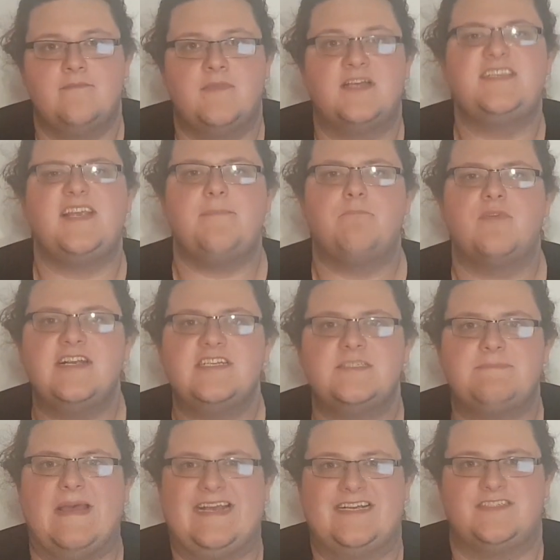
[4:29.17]
As it brings
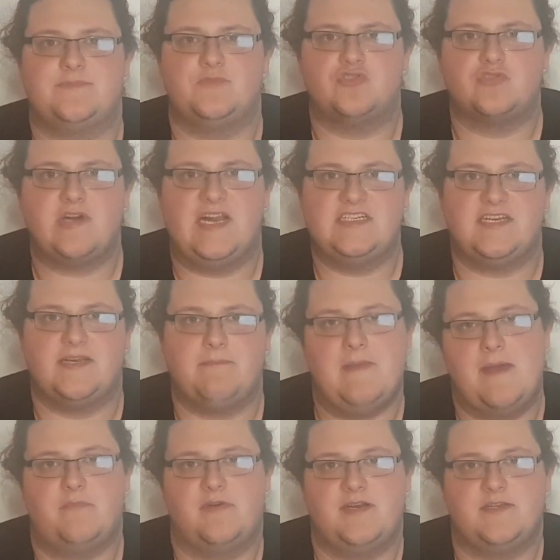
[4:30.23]
back some tragic
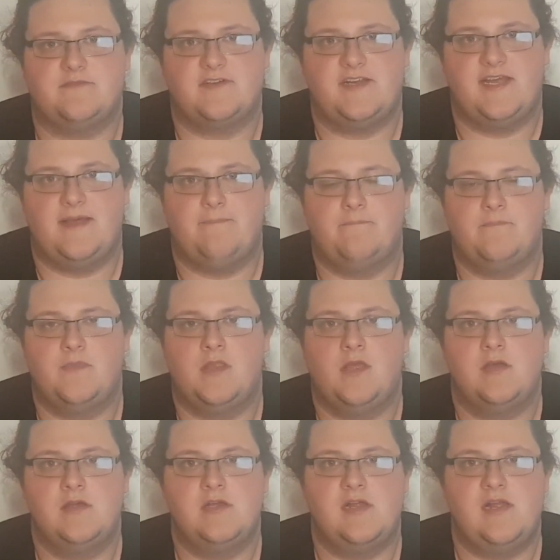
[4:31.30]
memories for him,
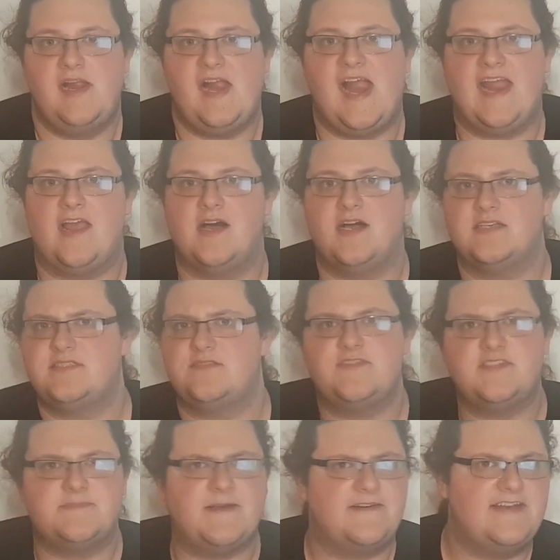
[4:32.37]
Hank asks if
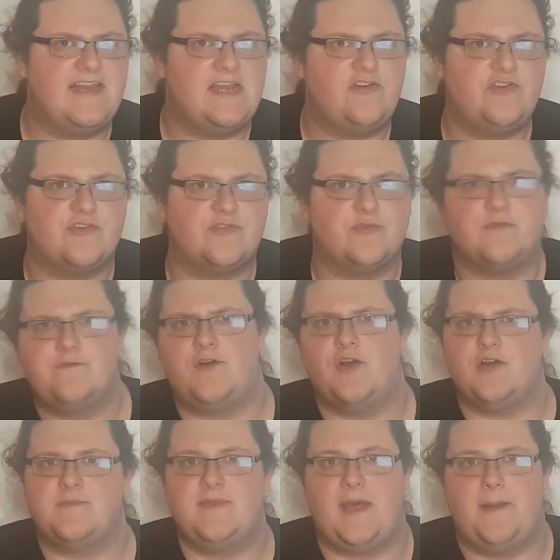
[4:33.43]
it's about ninjas or
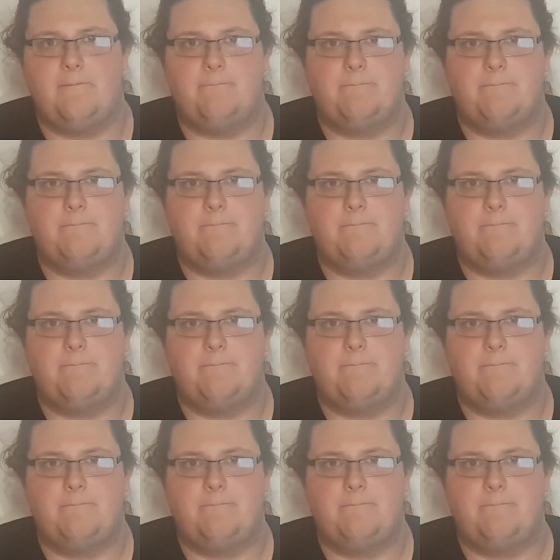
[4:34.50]
frogmen,